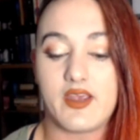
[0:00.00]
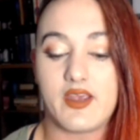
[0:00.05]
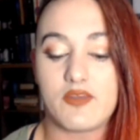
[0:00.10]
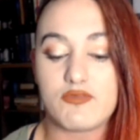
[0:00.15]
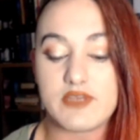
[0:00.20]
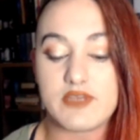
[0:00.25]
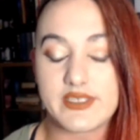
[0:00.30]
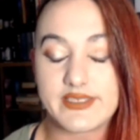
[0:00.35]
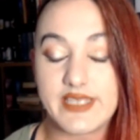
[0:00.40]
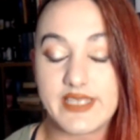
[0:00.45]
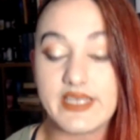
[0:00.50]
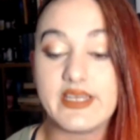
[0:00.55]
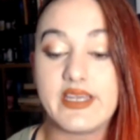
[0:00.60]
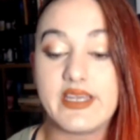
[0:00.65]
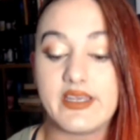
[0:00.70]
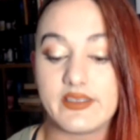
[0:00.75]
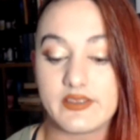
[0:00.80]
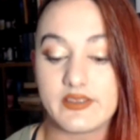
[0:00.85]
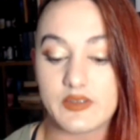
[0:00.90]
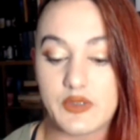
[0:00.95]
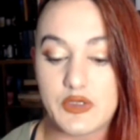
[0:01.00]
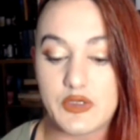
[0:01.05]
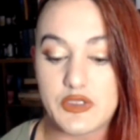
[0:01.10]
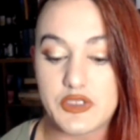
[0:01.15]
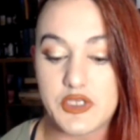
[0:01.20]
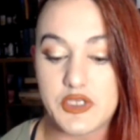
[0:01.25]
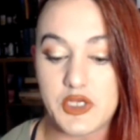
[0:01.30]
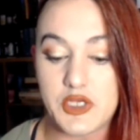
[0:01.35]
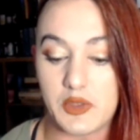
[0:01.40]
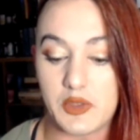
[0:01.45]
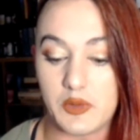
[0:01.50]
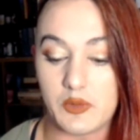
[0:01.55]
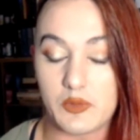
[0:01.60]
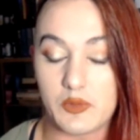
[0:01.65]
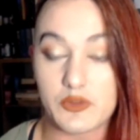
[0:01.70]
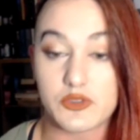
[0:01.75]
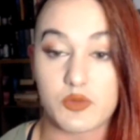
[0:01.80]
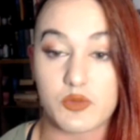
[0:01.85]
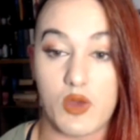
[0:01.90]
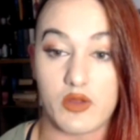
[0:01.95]
resilience
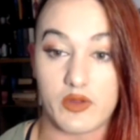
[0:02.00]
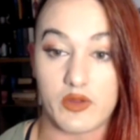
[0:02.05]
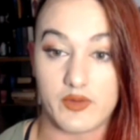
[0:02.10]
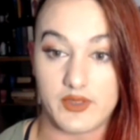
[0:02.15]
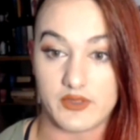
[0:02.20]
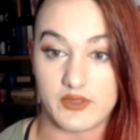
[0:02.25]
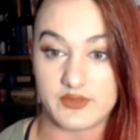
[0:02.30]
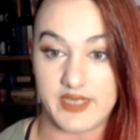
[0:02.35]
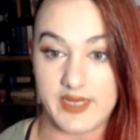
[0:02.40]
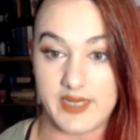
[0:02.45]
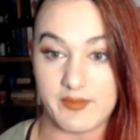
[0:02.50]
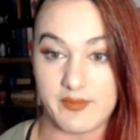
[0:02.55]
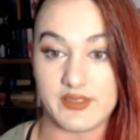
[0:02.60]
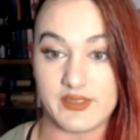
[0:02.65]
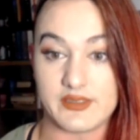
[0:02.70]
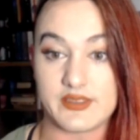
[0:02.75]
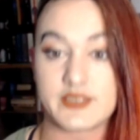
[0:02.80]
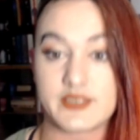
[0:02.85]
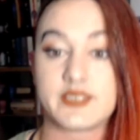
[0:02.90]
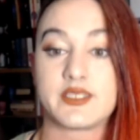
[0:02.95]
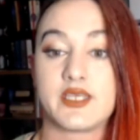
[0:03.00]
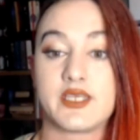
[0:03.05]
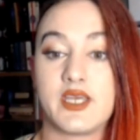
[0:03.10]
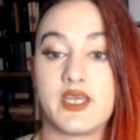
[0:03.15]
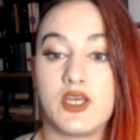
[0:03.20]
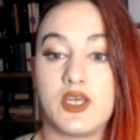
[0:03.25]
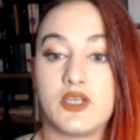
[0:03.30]
to swallow your demons,